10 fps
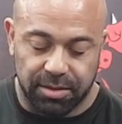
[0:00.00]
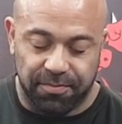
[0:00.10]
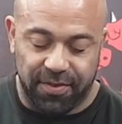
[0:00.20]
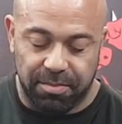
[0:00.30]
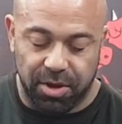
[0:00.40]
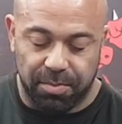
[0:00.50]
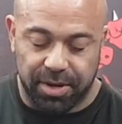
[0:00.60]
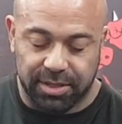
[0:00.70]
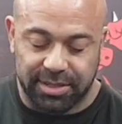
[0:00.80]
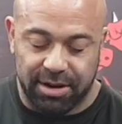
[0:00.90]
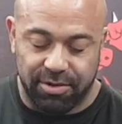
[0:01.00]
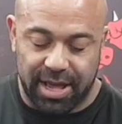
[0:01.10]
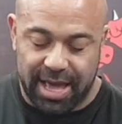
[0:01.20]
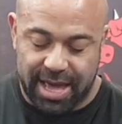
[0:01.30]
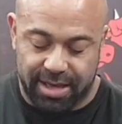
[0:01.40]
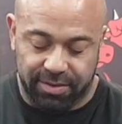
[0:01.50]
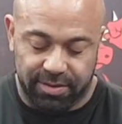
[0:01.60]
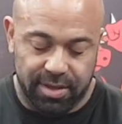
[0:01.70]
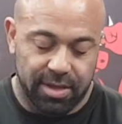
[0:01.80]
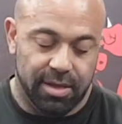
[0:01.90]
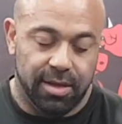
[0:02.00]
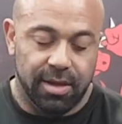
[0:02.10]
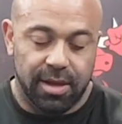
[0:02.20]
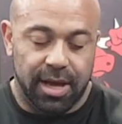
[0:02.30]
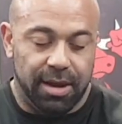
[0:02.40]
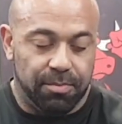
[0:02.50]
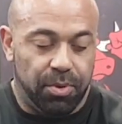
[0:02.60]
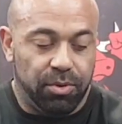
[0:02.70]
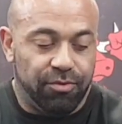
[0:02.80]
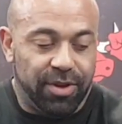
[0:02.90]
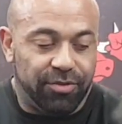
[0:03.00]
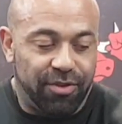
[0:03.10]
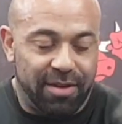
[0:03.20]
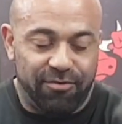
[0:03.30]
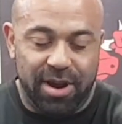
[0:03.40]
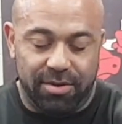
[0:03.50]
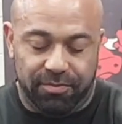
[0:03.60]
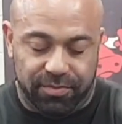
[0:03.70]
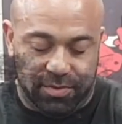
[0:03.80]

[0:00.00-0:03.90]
the thumb loop in the centre of the hand and then pull the wrist wrap round